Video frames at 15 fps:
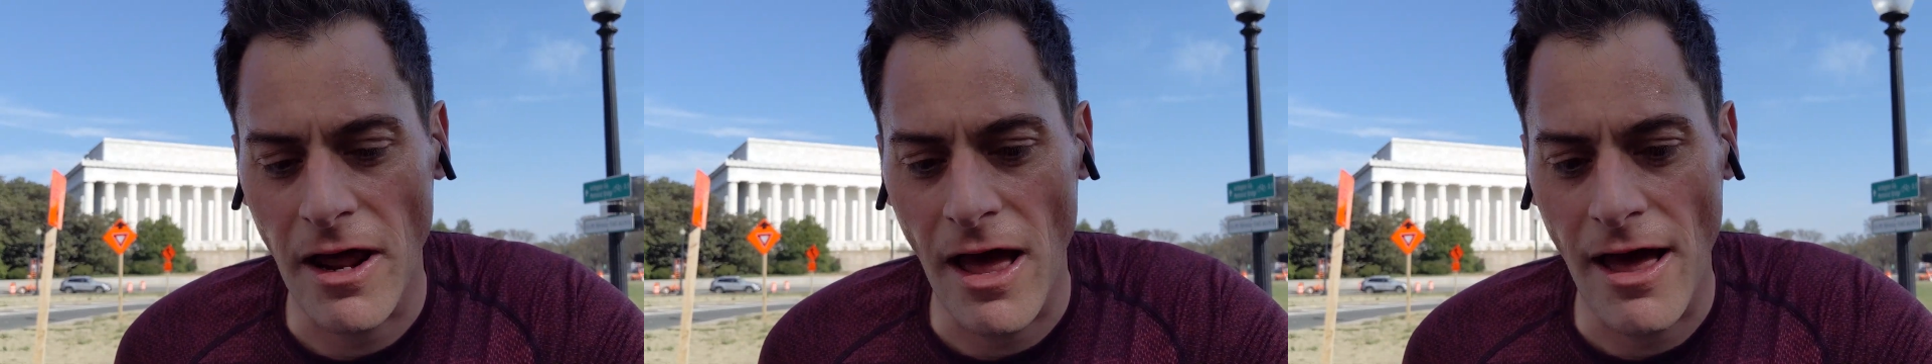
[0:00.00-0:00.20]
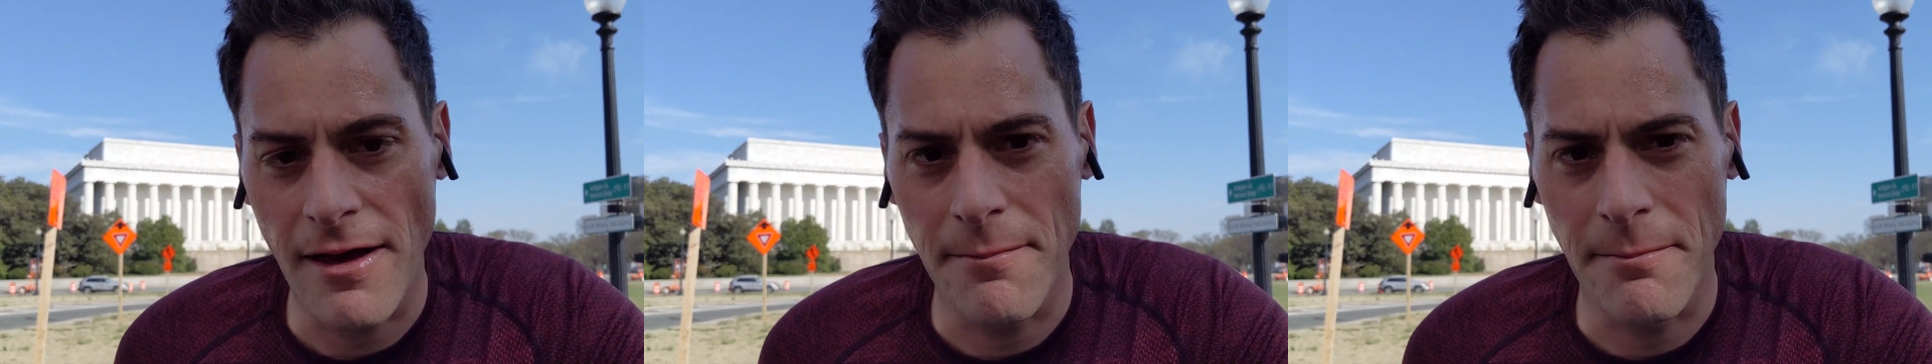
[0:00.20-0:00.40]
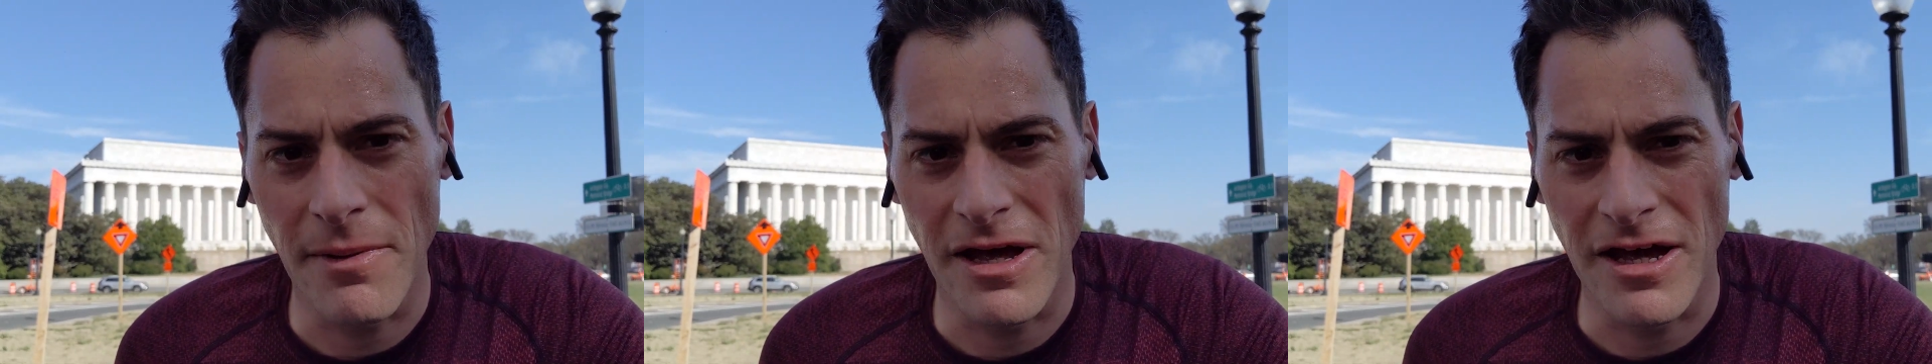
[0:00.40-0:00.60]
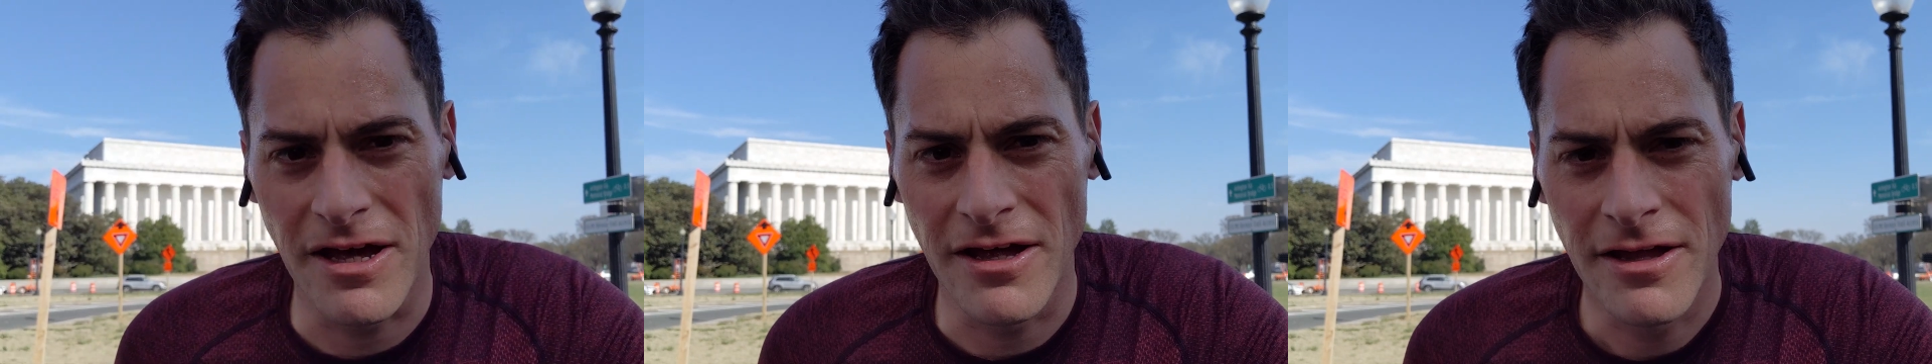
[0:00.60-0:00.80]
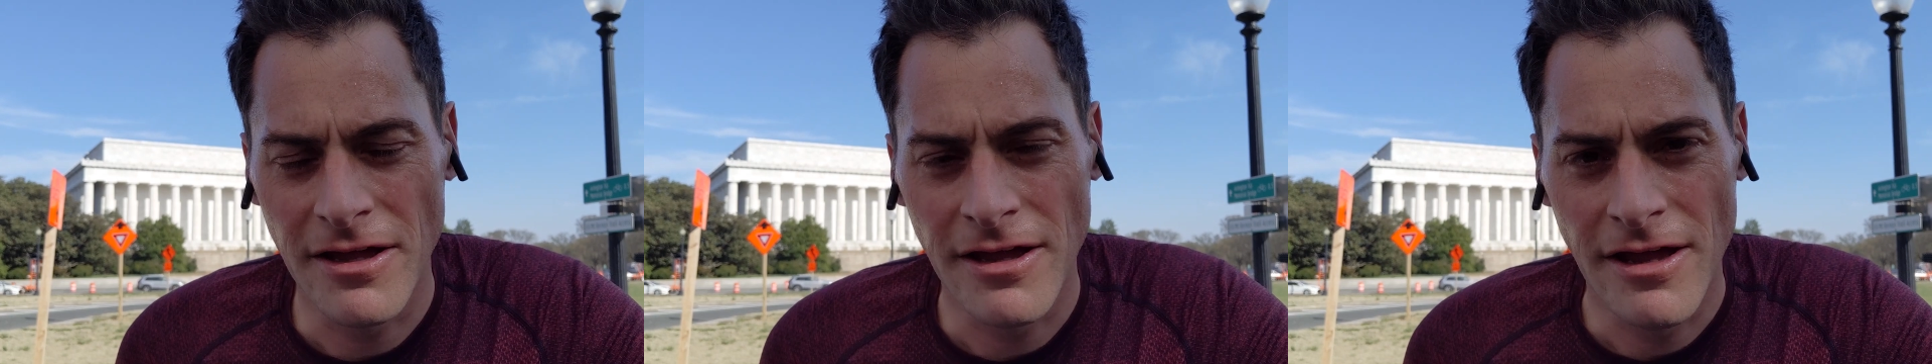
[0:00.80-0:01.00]
I'm
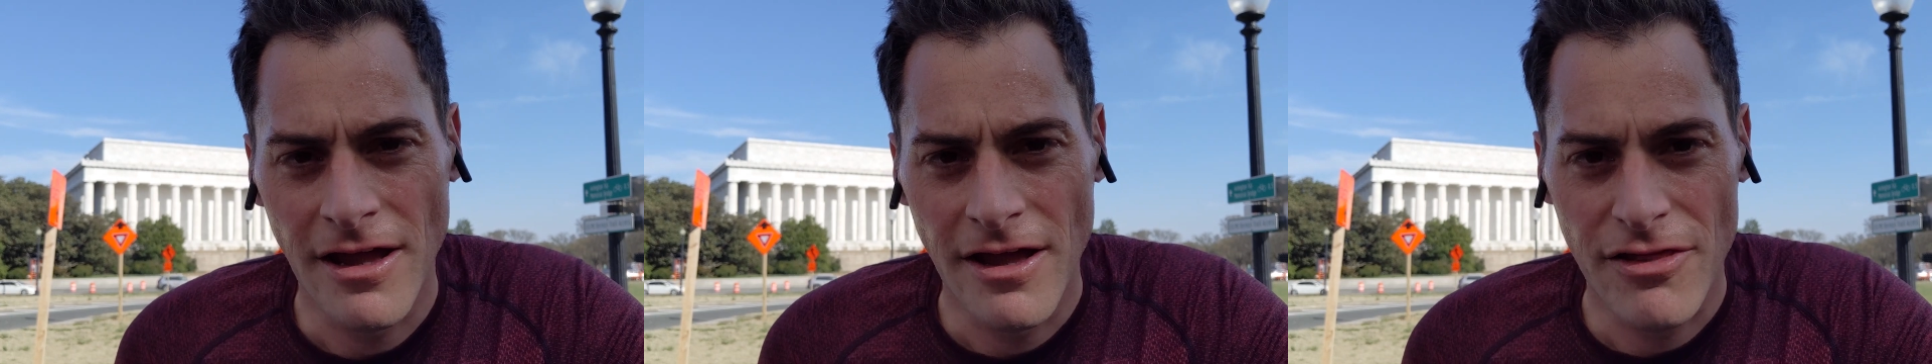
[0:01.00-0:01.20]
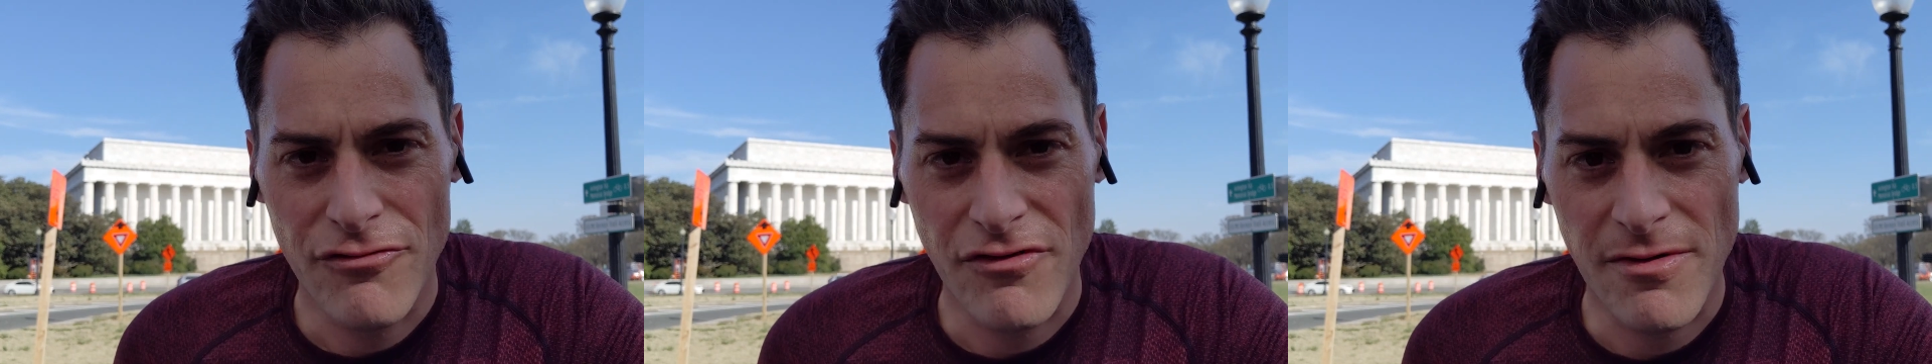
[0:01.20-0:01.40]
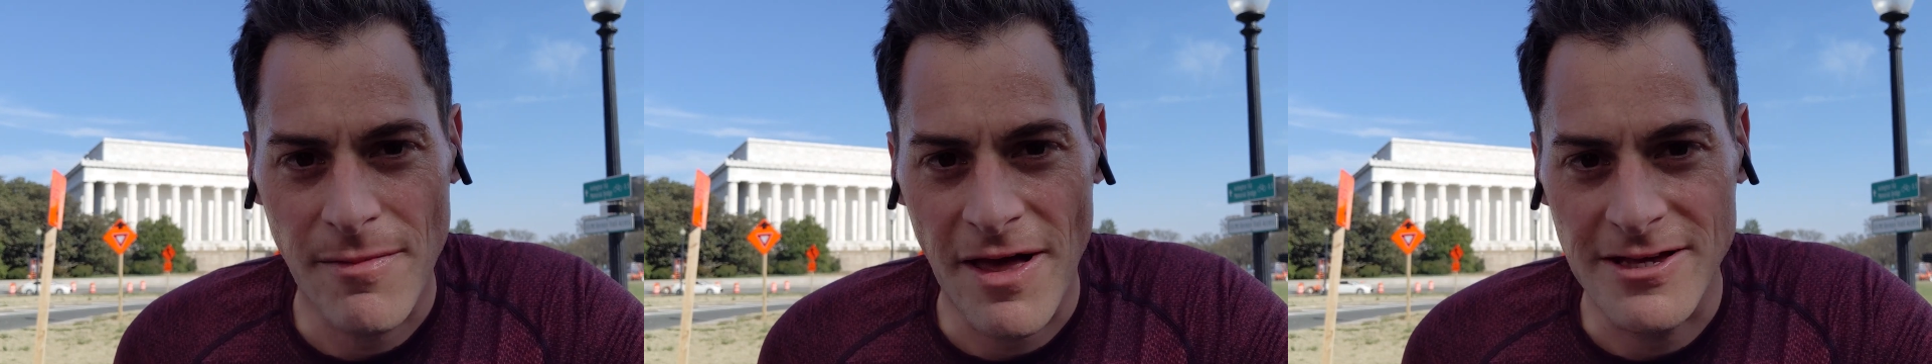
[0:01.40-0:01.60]
3